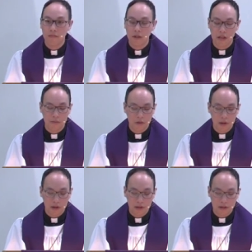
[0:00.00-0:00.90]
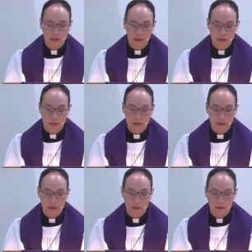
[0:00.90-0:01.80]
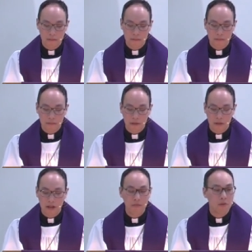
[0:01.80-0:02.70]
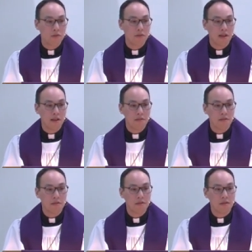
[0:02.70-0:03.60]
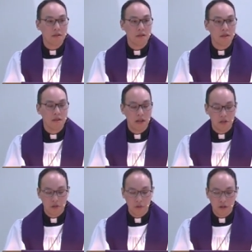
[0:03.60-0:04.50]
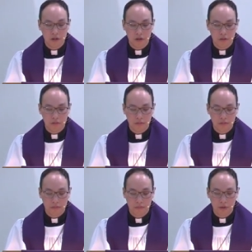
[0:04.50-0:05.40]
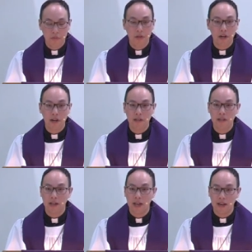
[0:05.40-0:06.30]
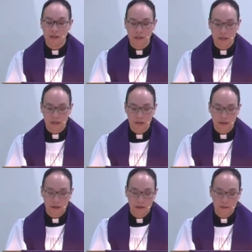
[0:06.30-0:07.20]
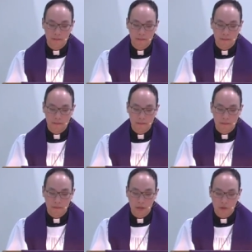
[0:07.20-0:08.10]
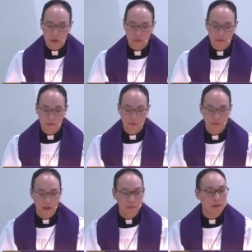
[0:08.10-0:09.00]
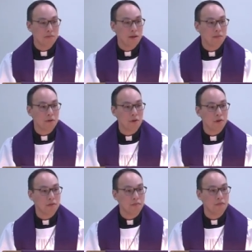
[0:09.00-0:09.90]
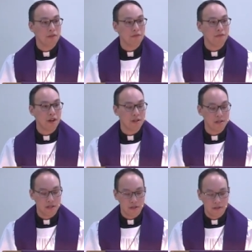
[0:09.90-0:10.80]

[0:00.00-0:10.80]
It keeps you at a distance. It keeps you in silence as you wonder, when will God act? Maybe you have a family member or even a friend,